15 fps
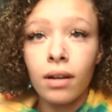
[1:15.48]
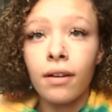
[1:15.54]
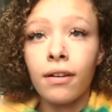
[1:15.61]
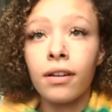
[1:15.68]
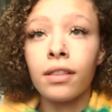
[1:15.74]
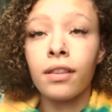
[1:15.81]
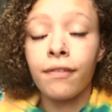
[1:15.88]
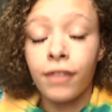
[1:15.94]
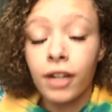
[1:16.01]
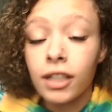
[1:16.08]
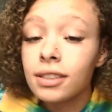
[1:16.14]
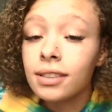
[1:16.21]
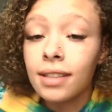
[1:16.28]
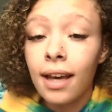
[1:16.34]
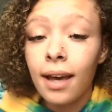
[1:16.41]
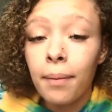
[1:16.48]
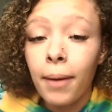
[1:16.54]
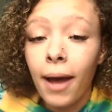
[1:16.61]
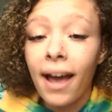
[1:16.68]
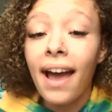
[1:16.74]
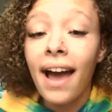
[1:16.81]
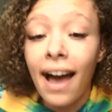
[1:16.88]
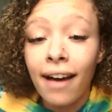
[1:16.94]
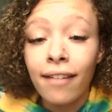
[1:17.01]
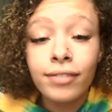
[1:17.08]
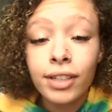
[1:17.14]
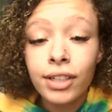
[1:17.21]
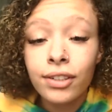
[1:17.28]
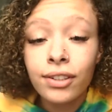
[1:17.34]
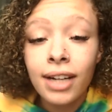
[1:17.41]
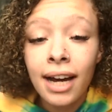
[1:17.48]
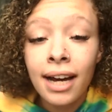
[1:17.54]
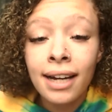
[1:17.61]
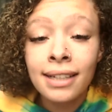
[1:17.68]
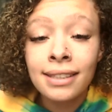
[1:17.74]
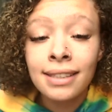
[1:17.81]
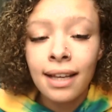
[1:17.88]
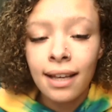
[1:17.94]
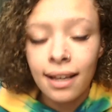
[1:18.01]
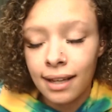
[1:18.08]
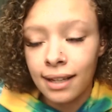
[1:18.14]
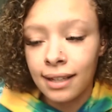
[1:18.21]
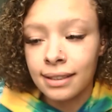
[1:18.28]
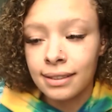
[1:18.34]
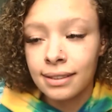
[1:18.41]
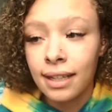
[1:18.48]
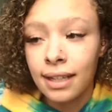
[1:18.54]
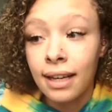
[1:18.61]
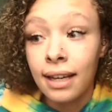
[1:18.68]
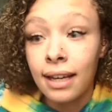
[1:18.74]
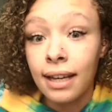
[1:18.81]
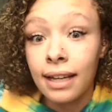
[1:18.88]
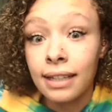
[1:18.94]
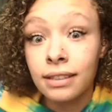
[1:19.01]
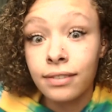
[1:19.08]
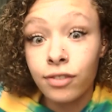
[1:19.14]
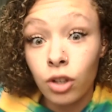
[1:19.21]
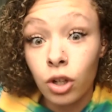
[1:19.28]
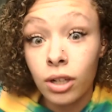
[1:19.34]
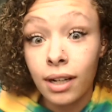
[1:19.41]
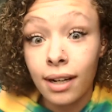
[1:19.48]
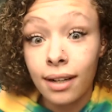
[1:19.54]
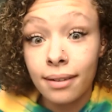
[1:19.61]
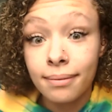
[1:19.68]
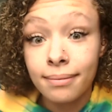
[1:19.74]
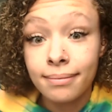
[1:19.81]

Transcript: The first tip I have for you guys is, it's Florida,